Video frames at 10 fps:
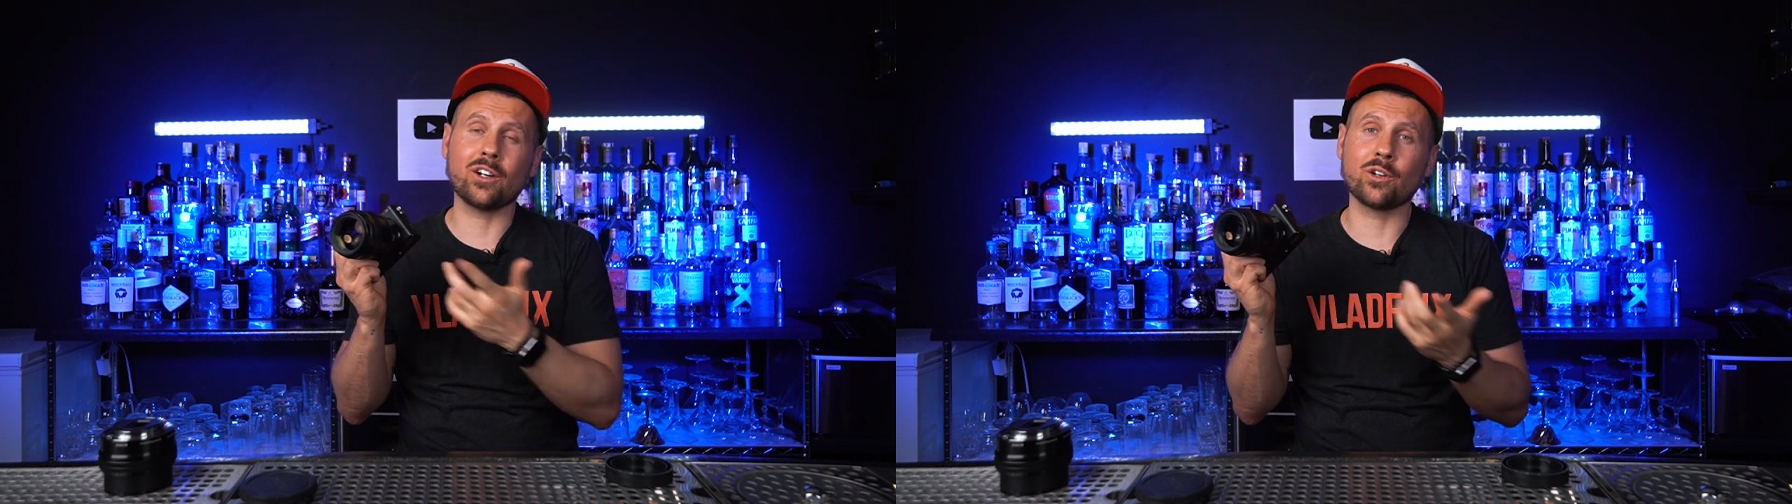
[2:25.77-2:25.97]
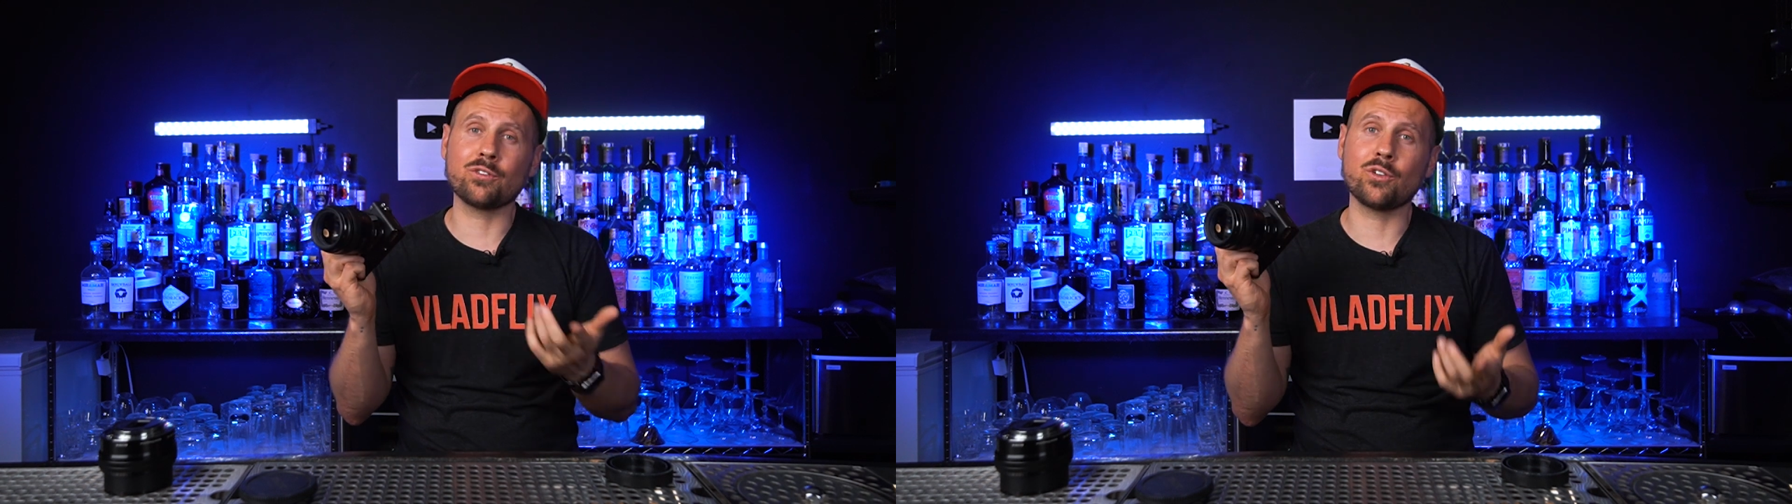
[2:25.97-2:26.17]

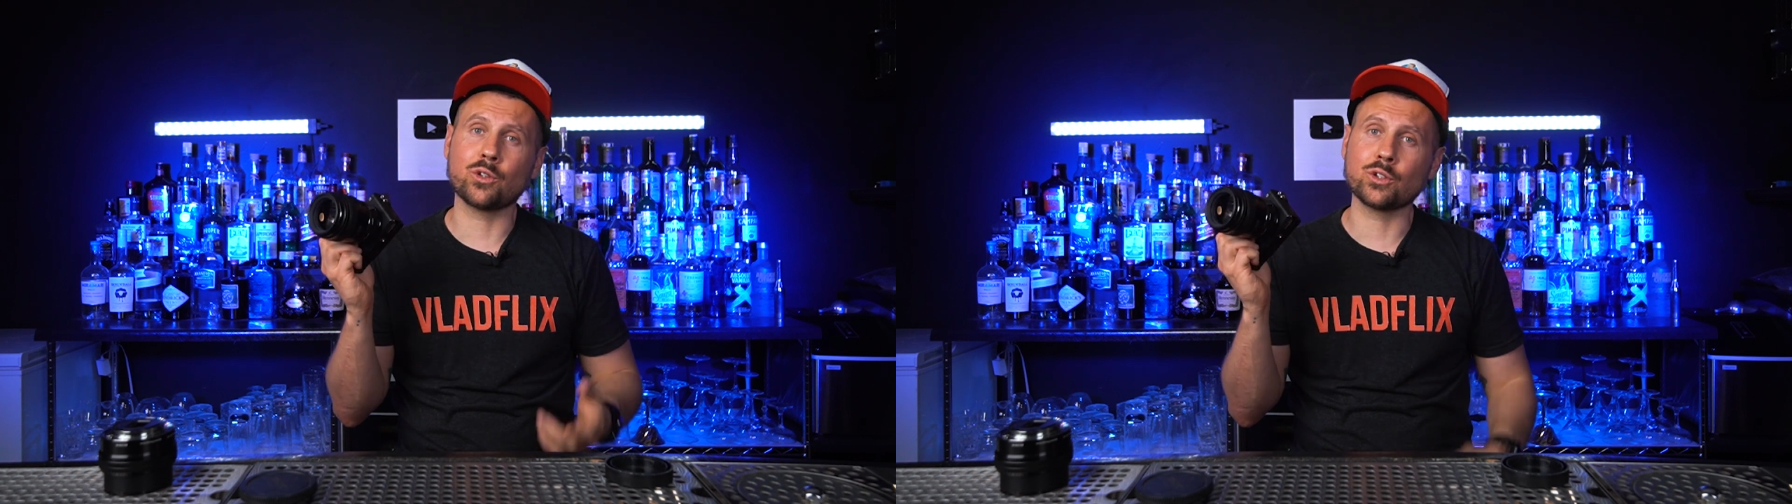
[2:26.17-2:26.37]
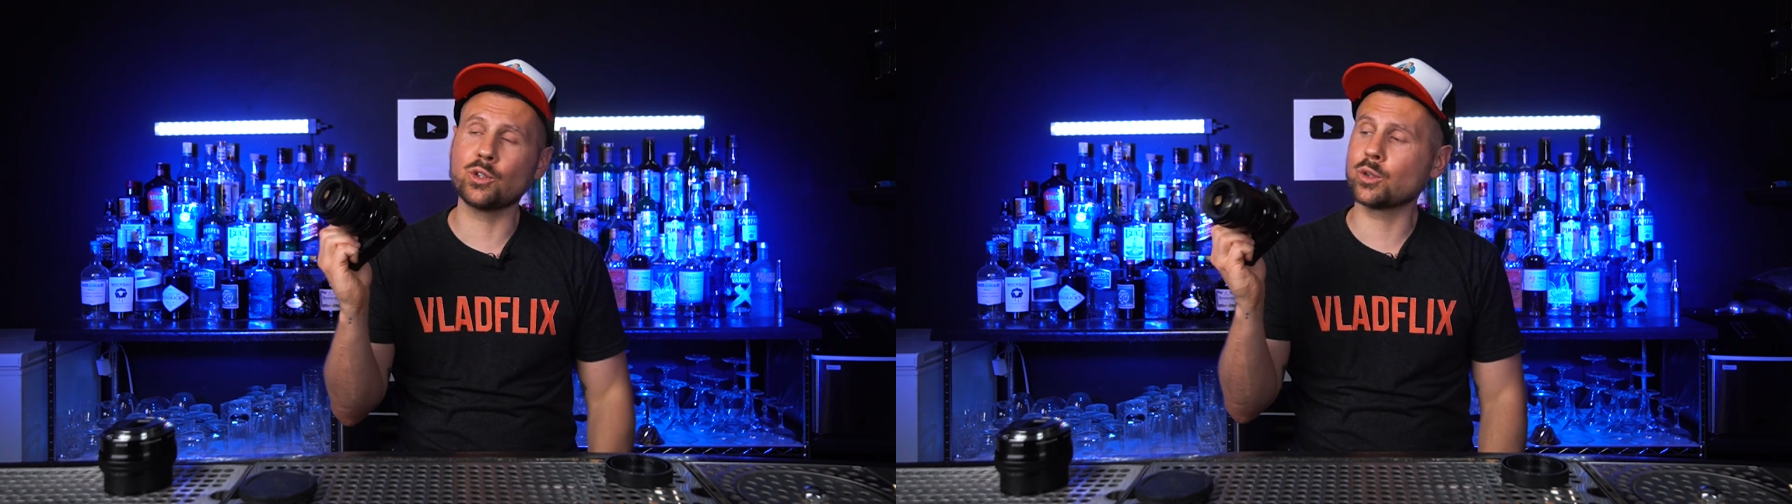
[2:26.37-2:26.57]

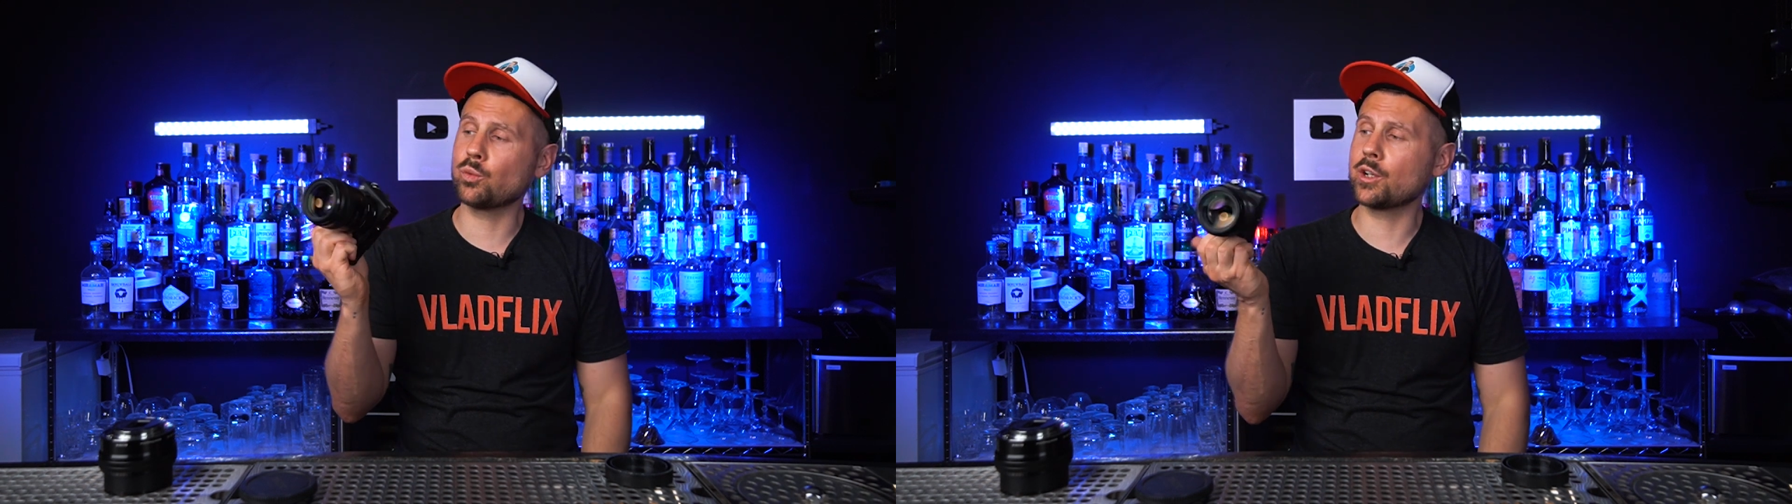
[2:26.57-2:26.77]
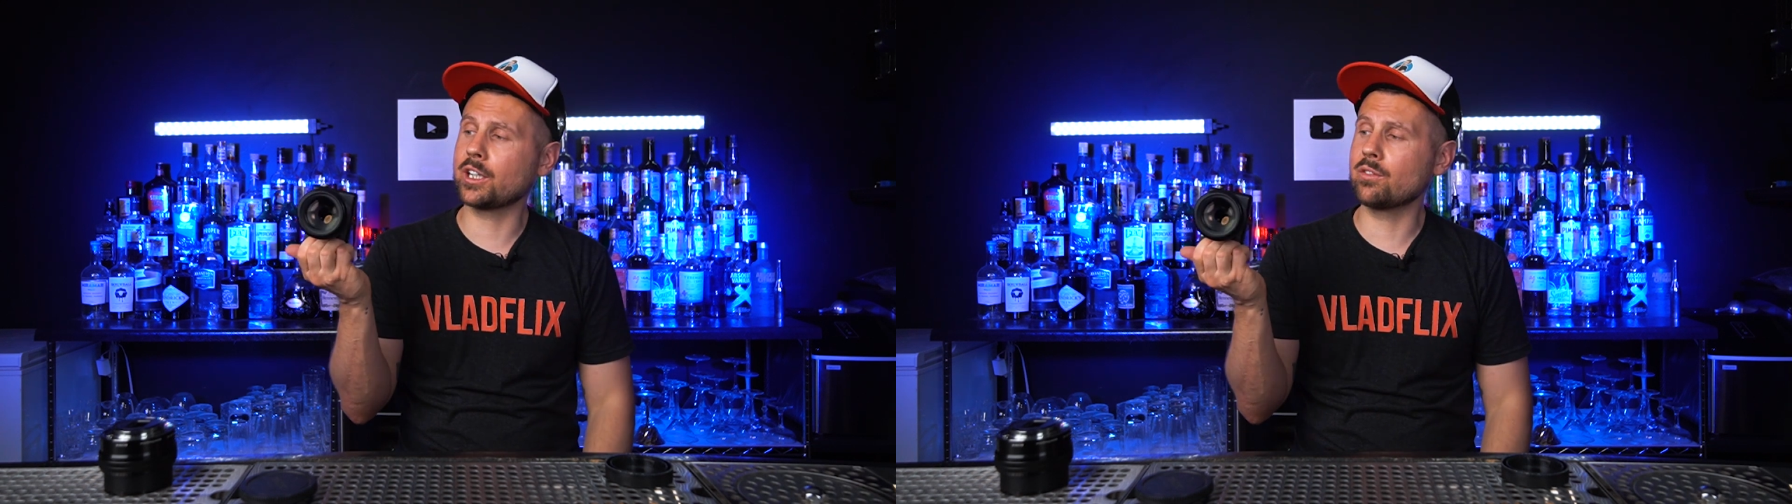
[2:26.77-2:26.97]
autofocus not
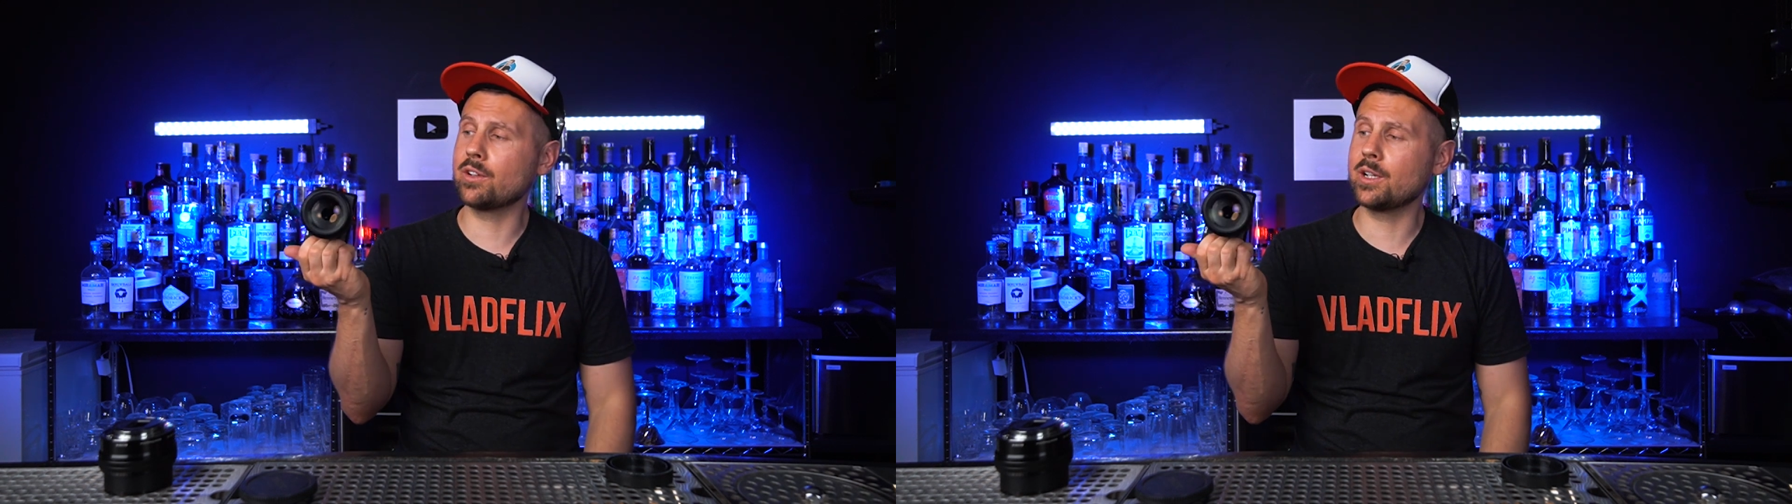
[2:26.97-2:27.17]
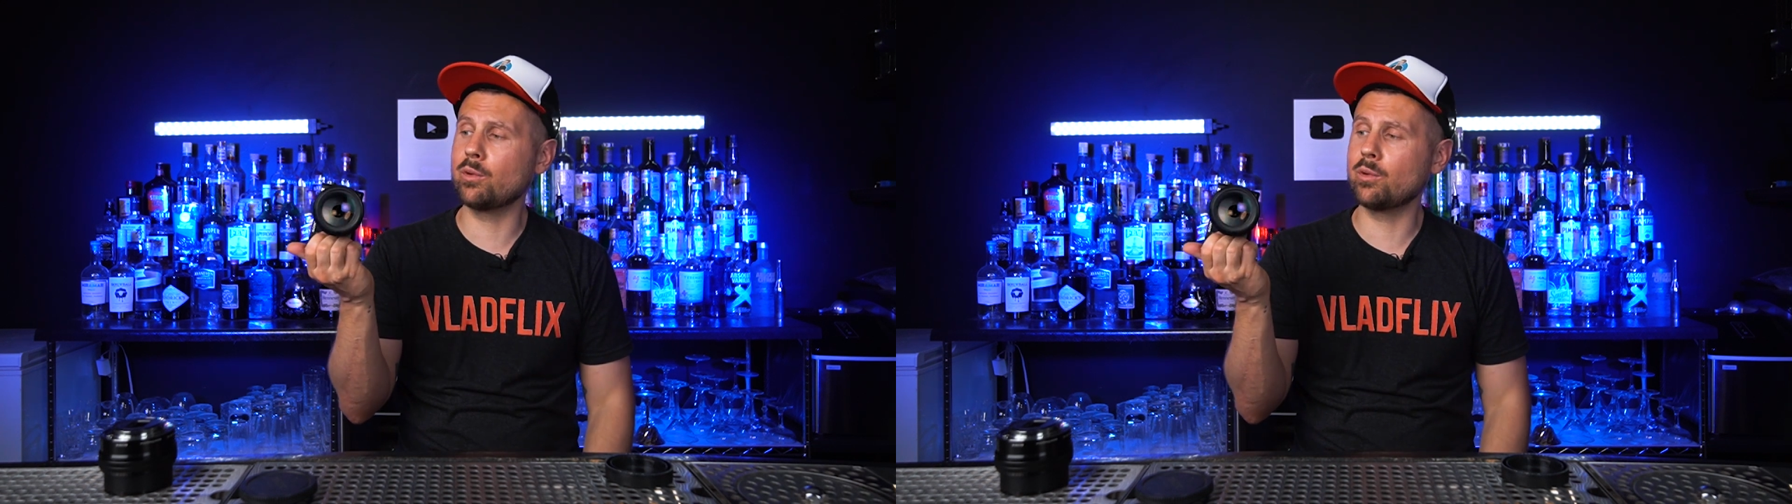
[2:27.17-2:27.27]
working really